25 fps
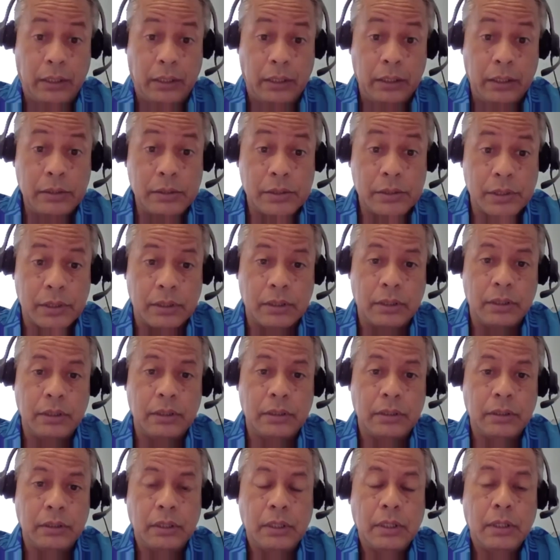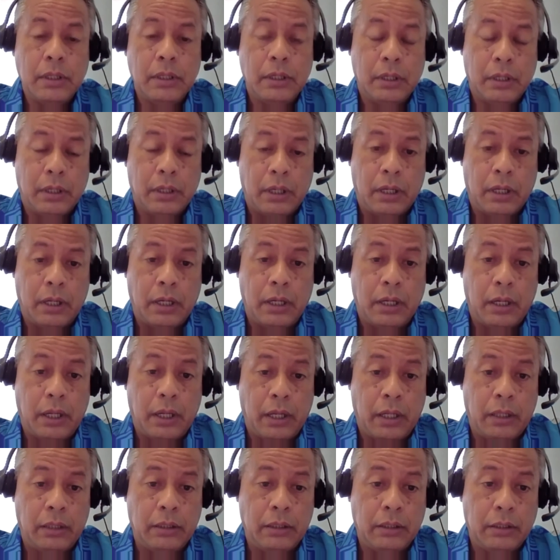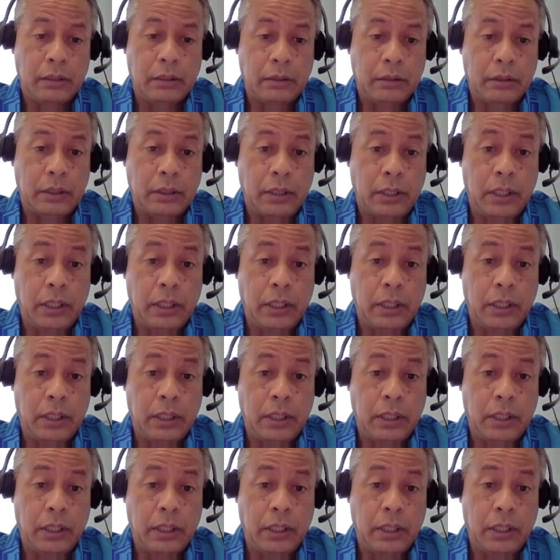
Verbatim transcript: be an, an intern. Uh,